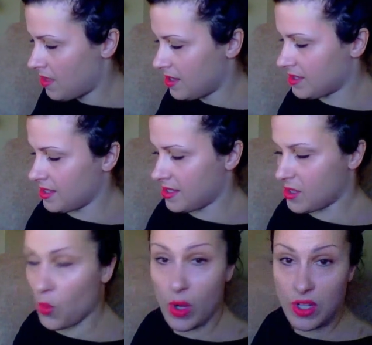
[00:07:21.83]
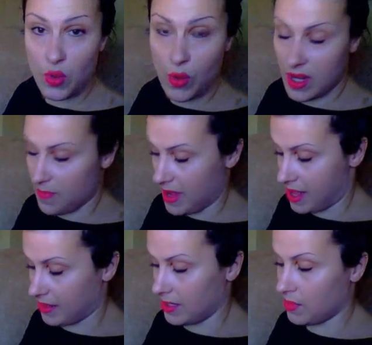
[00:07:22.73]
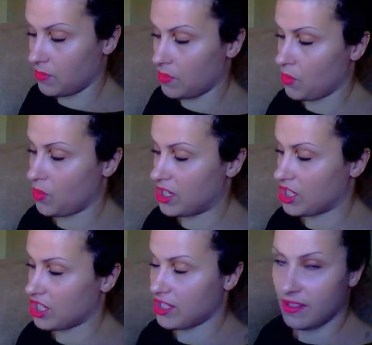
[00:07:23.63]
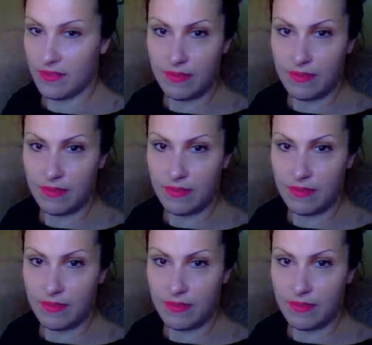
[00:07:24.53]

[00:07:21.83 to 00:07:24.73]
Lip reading: this is the 120 palette, which